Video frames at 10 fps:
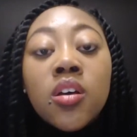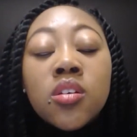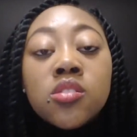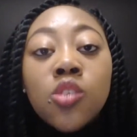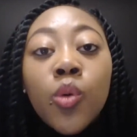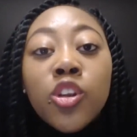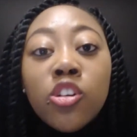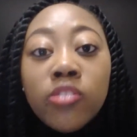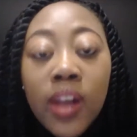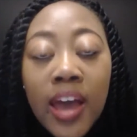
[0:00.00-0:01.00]
So when
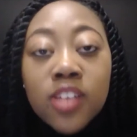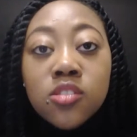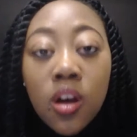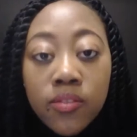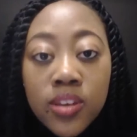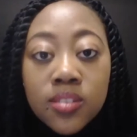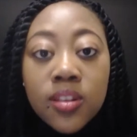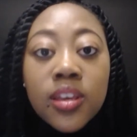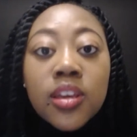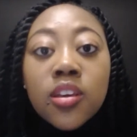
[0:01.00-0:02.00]
you're relaxed,
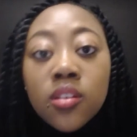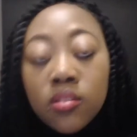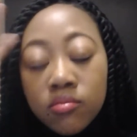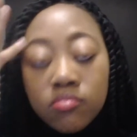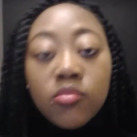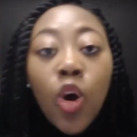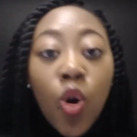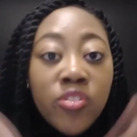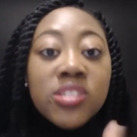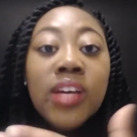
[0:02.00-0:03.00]
obviously
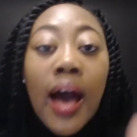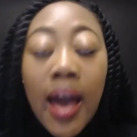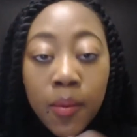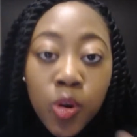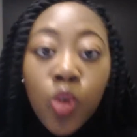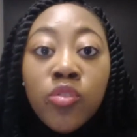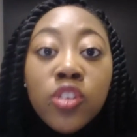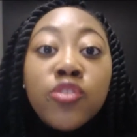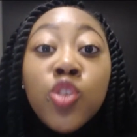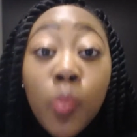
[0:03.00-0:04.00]
over time and over a
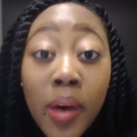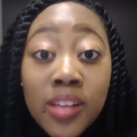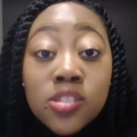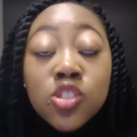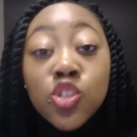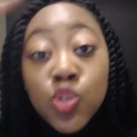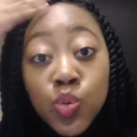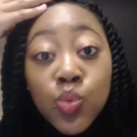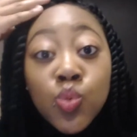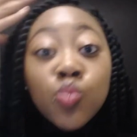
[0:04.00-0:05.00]
few months,
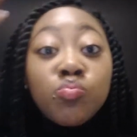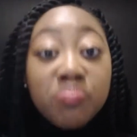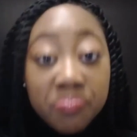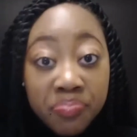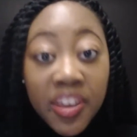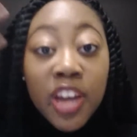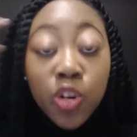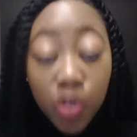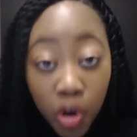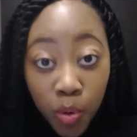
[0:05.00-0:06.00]
you get
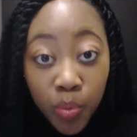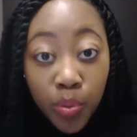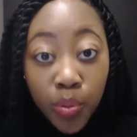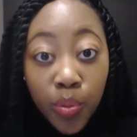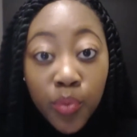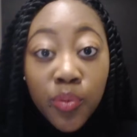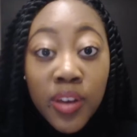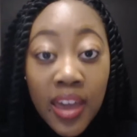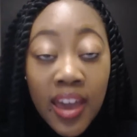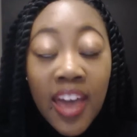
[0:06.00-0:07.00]
growth.
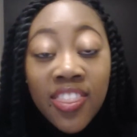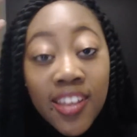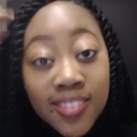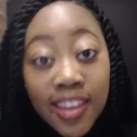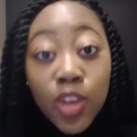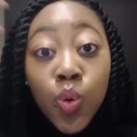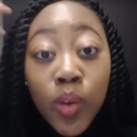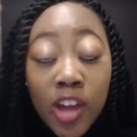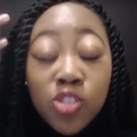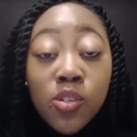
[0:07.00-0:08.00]
And that's like your
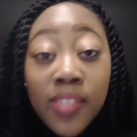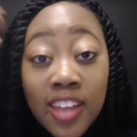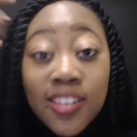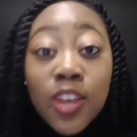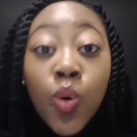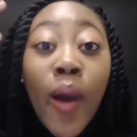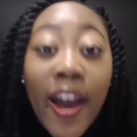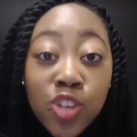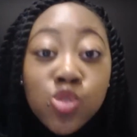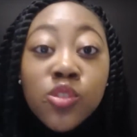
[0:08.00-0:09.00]
natural, that's like your
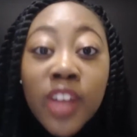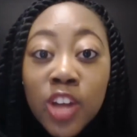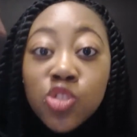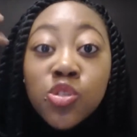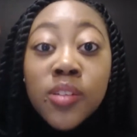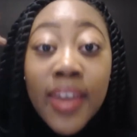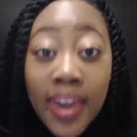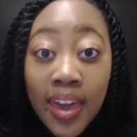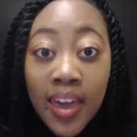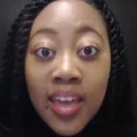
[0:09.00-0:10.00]
actual natural hair.